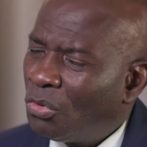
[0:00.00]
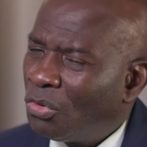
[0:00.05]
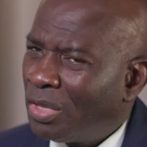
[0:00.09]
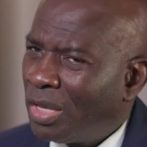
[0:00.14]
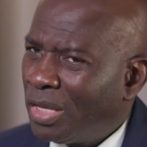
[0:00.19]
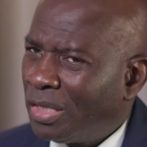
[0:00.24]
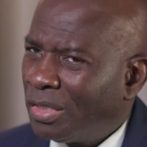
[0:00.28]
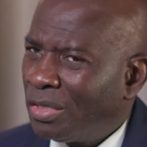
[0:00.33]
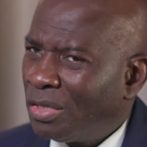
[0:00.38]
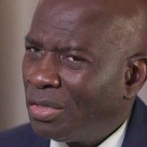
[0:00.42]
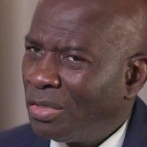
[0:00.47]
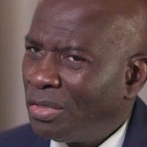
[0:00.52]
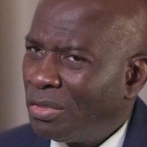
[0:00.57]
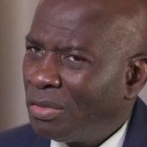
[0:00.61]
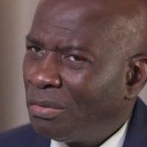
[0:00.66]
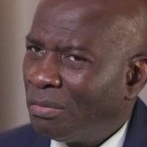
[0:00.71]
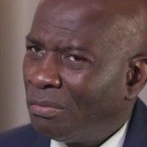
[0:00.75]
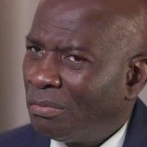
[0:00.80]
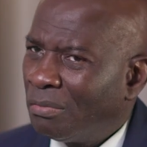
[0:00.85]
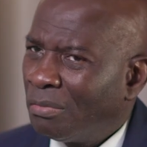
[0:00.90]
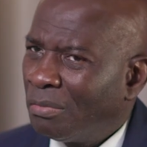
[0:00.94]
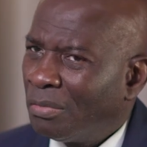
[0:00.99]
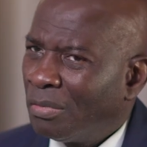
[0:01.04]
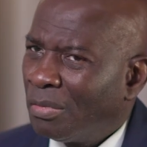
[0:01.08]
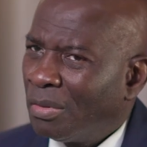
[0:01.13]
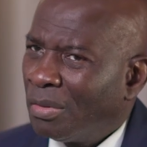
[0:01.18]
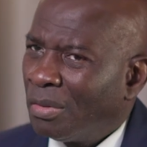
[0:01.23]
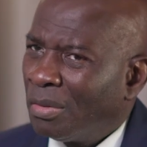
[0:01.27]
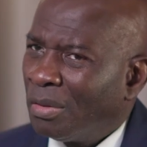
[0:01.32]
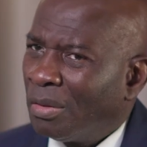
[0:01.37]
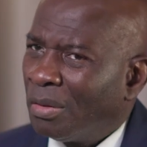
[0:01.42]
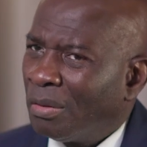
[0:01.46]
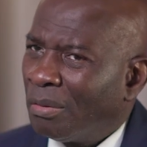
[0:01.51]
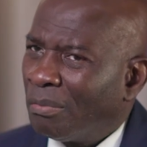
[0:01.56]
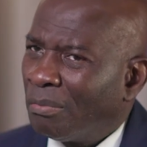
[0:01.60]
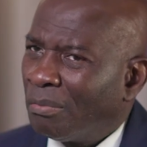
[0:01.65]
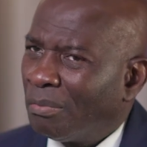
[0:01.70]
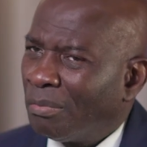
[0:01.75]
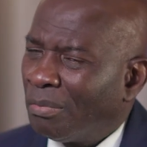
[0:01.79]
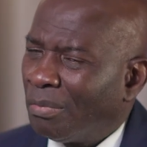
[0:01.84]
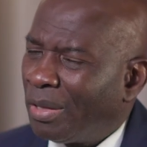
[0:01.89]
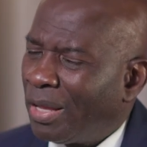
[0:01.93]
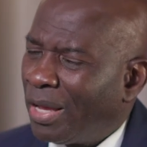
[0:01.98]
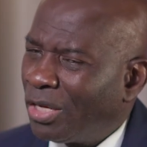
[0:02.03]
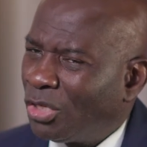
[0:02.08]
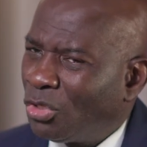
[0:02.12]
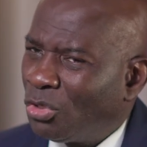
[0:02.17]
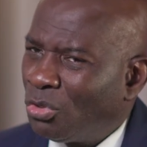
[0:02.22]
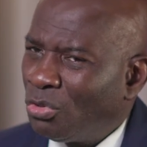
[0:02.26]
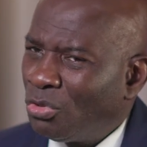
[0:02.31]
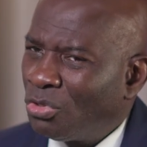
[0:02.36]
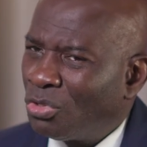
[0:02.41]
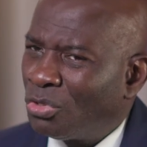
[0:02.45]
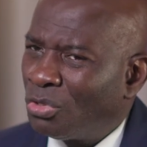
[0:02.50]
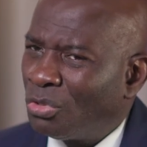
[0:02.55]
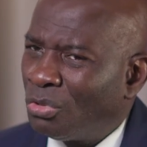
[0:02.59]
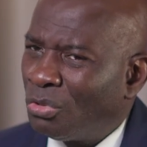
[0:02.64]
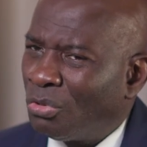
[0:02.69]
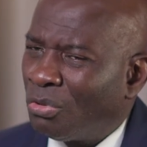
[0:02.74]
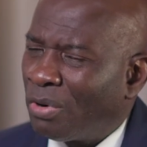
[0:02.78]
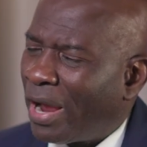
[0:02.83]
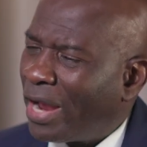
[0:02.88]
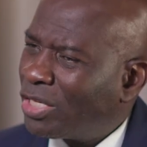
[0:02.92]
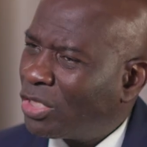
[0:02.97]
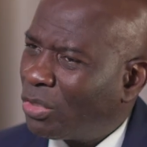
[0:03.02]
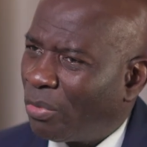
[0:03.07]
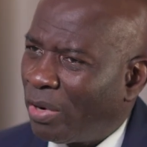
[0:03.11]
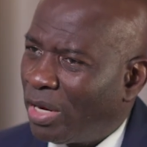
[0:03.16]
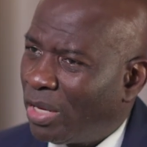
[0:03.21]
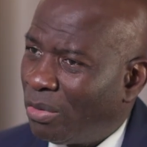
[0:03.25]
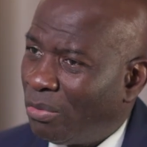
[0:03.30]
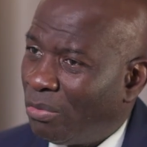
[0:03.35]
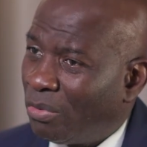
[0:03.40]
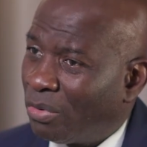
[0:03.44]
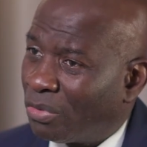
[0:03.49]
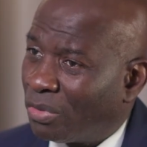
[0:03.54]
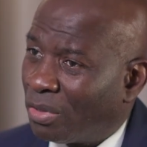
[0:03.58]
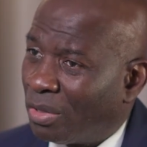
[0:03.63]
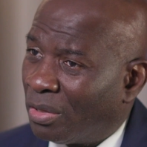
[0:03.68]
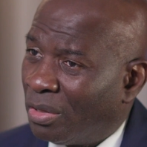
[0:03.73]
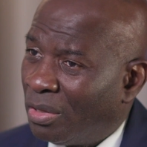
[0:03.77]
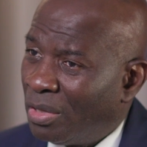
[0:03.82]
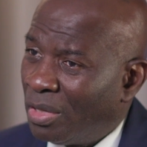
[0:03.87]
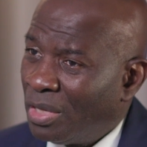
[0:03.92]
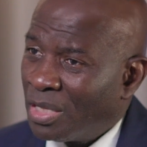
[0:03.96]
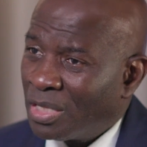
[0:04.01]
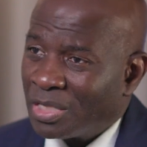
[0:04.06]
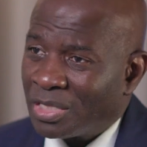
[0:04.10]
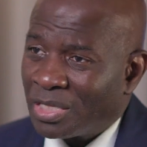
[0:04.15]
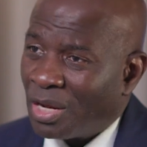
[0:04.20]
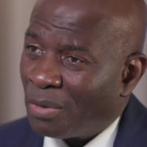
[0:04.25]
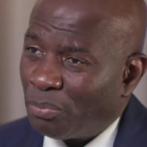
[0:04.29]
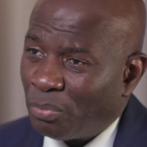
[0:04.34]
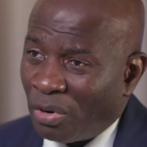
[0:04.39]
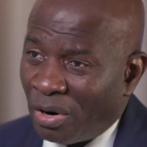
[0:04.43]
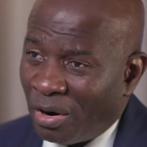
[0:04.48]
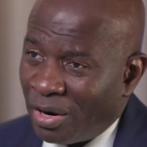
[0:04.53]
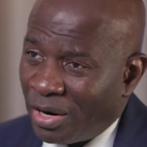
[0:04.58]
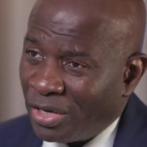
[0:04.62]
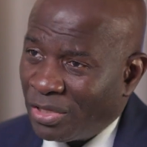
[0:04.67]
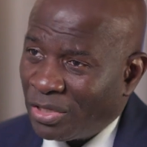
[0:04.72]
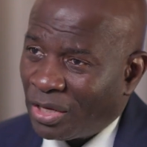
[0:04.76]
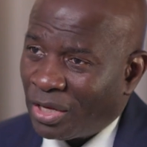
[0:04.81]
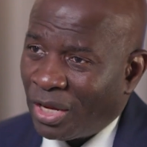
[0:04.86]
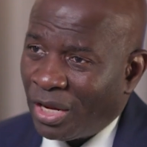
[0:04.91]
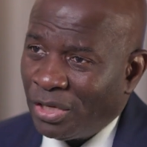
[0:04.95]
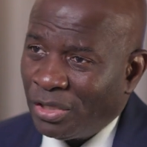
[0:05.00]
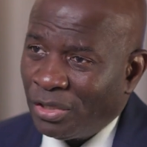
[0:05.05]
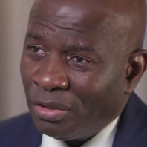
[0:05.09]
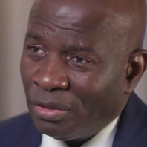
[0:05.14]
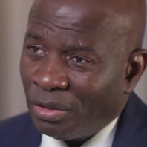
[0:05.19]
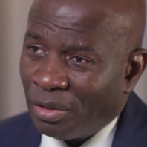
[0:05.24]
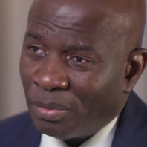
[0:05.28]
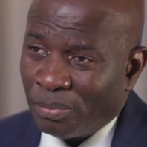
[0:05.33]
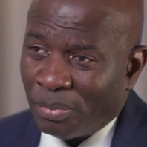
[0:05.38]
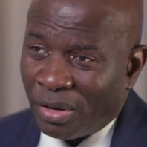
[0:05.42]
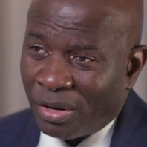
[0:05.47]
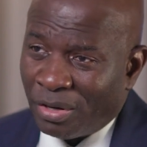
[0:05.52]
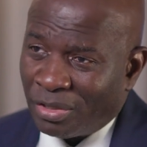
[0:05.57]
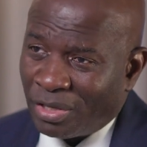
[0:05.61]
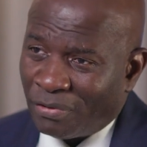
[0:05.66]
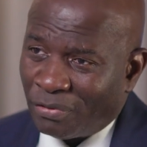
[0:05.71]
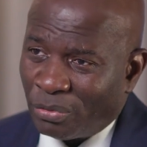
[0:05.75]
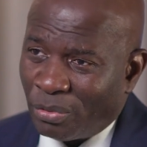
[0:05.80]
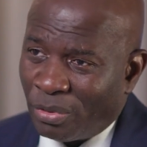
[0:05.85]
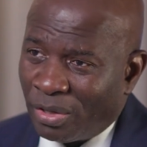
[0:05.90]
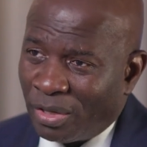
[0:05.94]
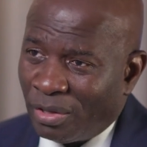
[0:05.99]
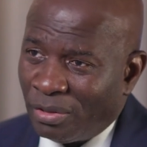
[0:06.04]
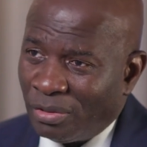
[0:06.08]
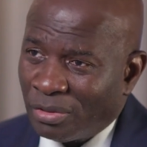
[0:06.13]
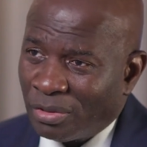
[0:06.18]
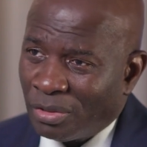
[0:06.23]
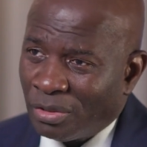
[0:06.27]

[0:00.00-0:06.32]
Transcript: think this led you to graduating with a subpar education compared to everyone else?